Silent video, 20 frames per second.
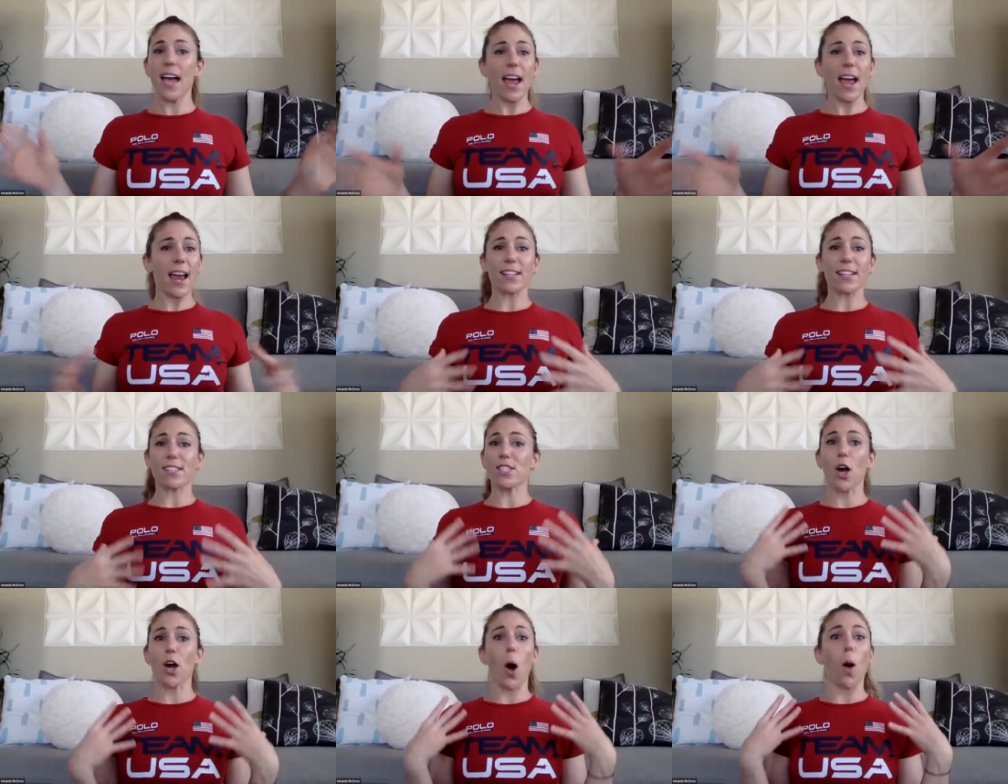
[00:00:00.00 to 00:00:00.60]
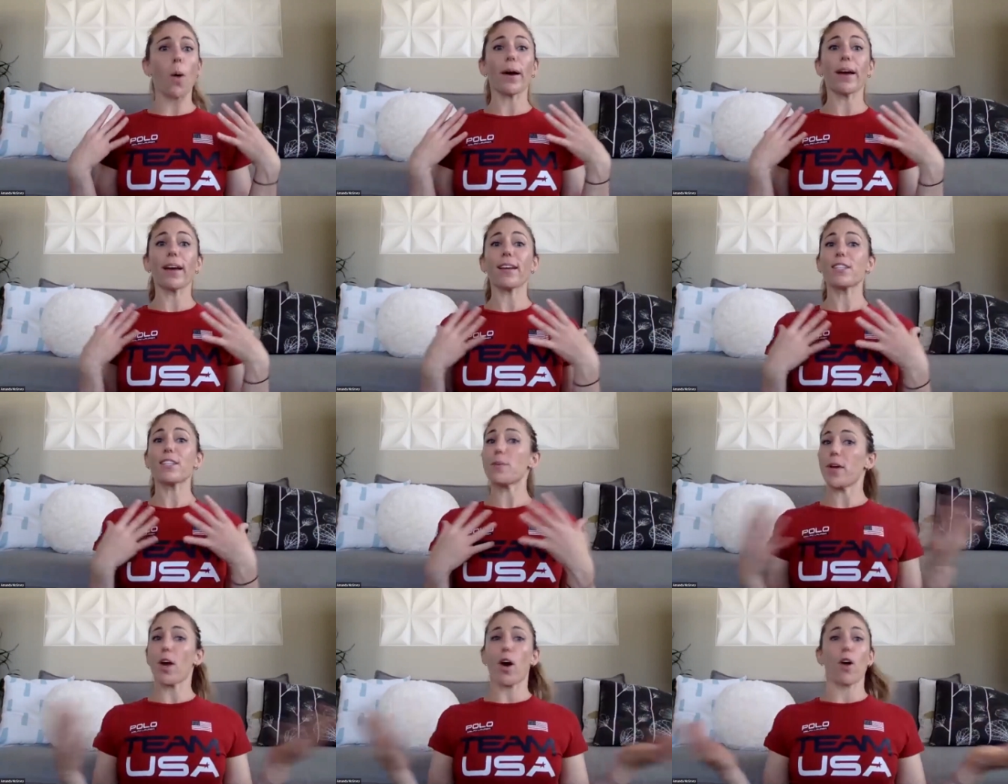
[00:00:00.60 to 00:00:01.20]
it's going
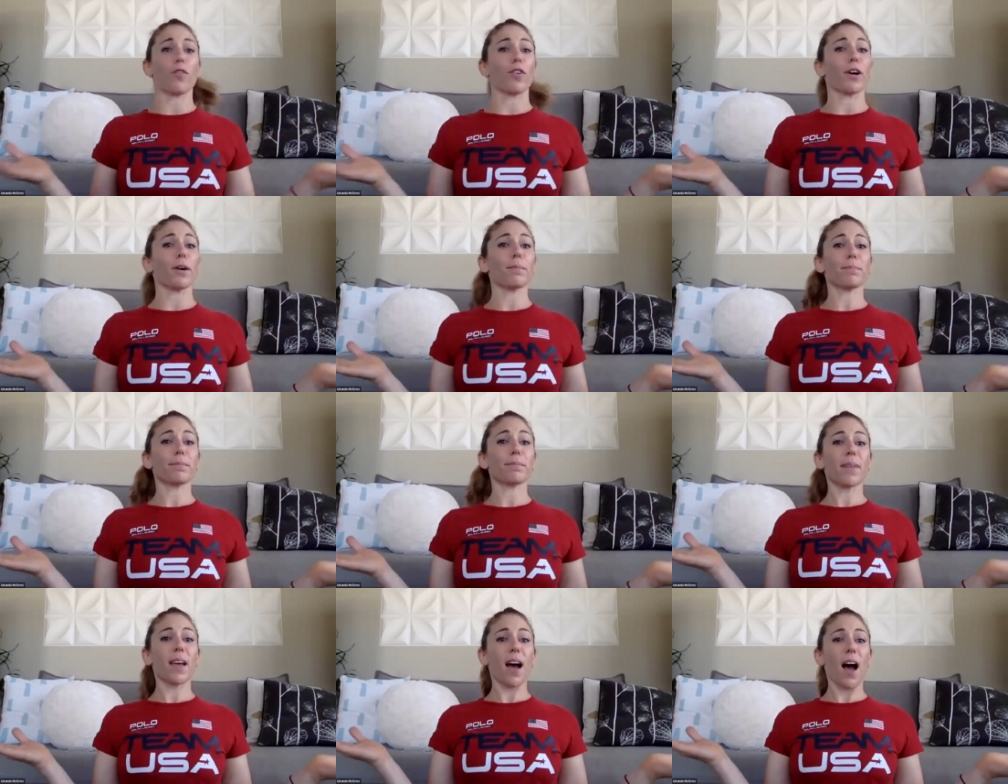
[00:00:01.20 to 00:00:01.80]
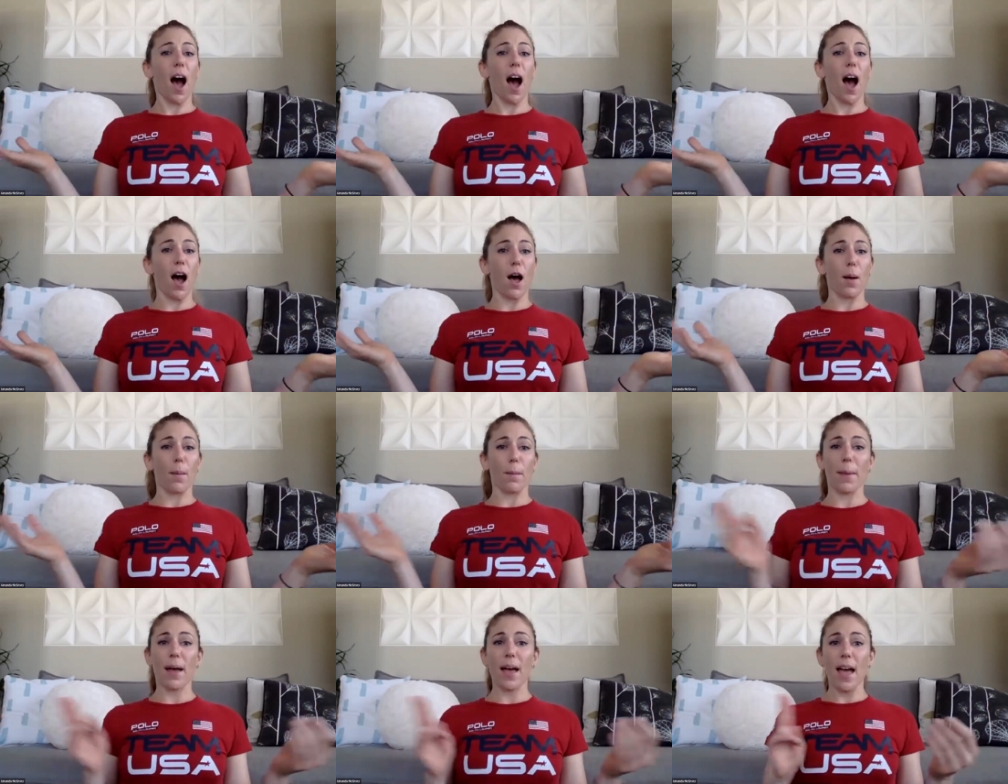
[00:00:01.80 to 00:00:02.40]
to be over.
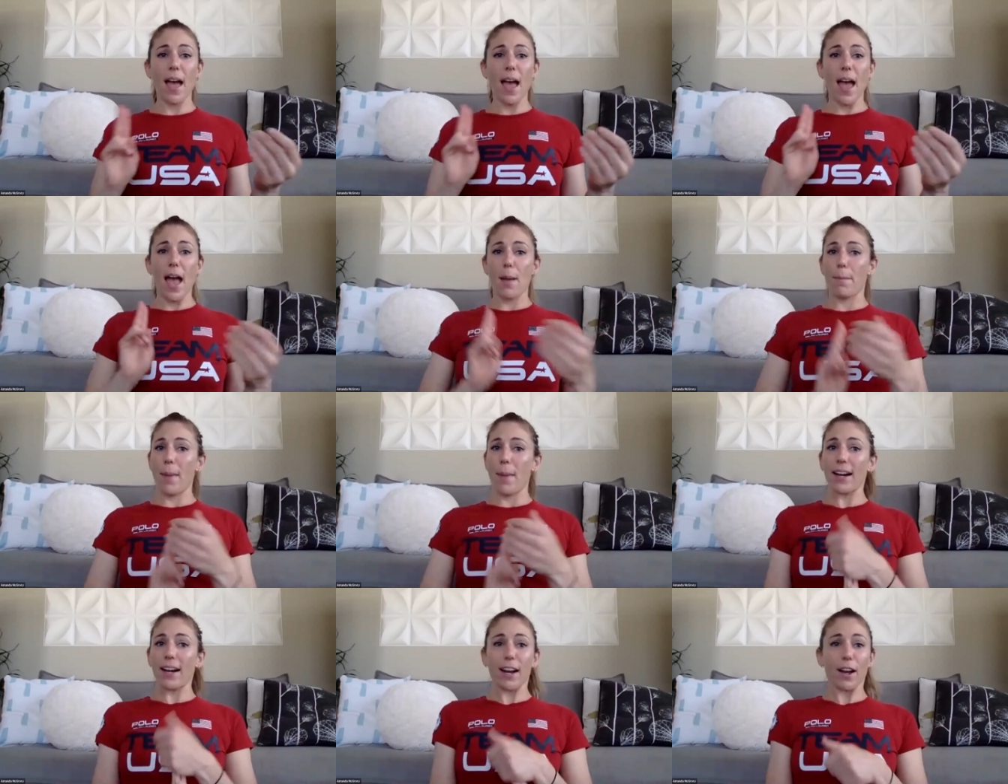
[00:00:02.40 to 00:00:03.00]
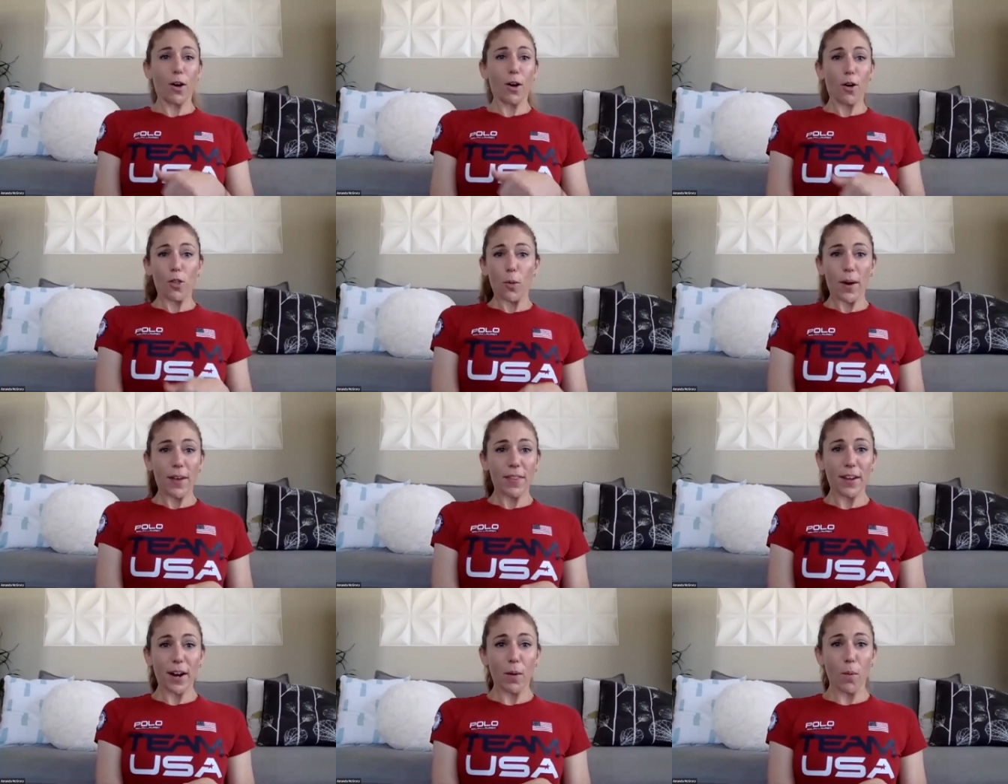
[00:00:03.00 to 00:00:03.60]
It might not go the
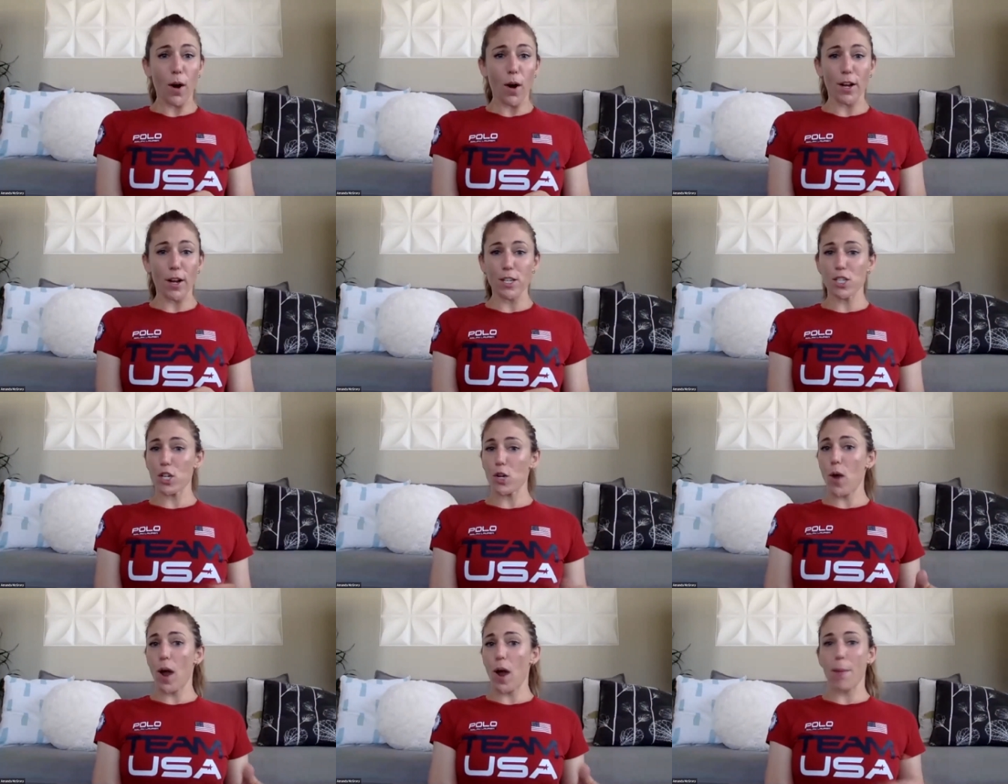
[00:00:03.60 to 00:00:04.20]
way that I want it to. I